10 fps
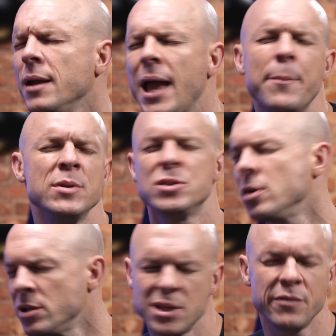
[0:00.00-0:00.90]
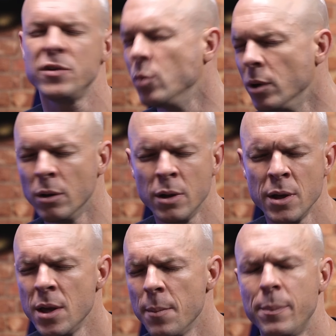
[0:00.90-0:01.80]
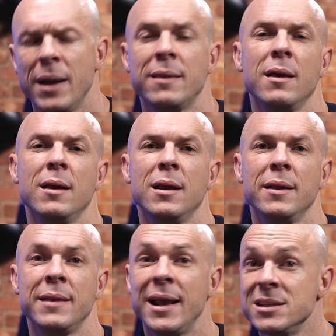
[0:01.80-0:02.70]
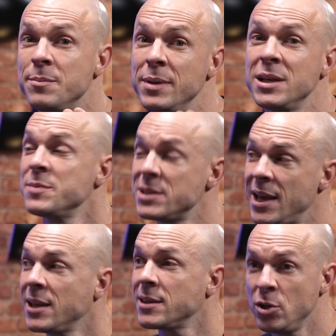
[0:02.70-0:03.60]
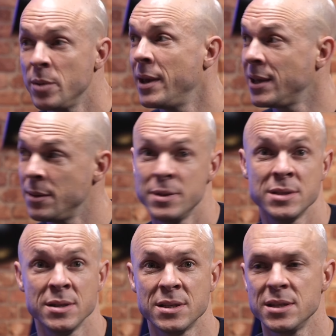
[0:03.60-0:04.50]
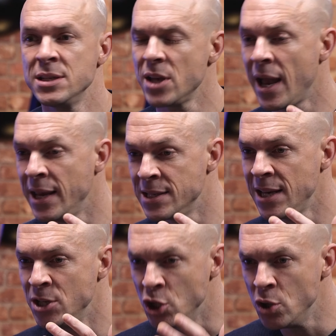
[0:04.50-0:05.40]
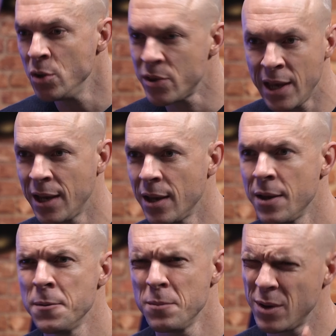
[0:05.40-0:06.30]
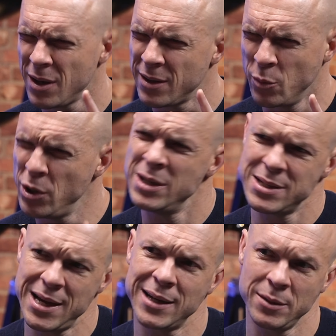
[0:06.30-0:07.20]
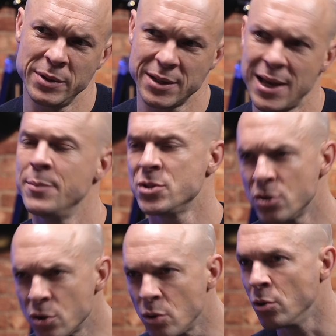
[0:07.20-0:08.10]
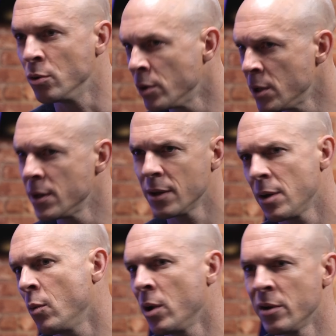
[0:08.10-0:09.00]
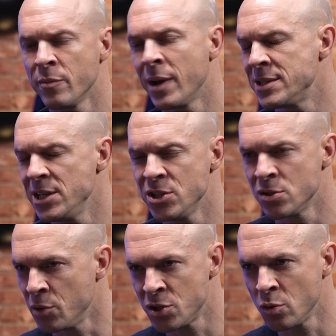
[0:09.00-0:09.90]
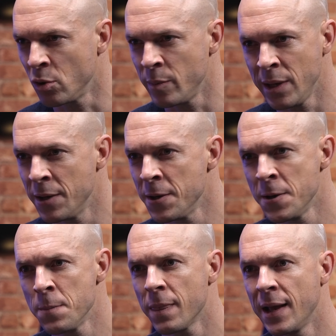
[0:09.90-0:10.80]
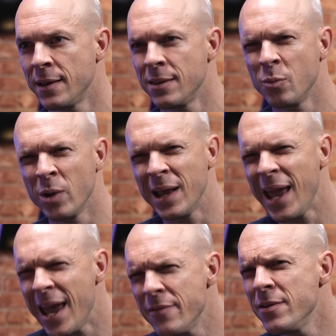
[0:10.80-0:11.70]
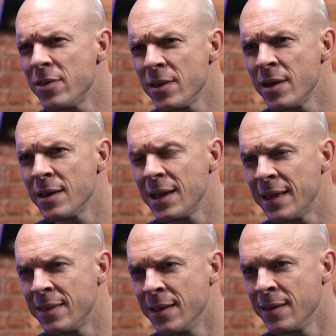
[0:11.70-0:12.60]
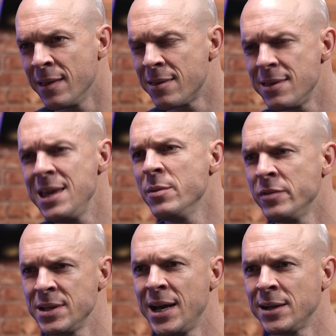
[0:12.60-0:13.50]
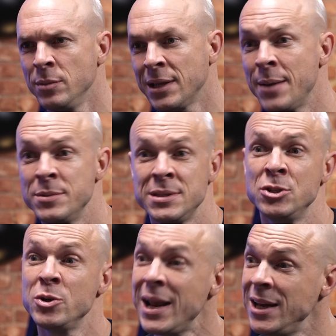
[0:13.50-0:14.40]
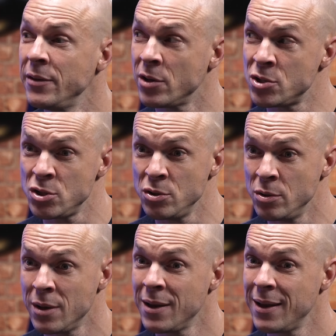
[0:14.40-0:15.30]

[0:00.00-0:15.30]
happenstance, if you will. But that is the biggest mistake that you can make in business is, is, is you think the word entitlement comes through. Uh, one of my teachers always taught me that whenever the, the, the theme of entitlement comes into any of those two,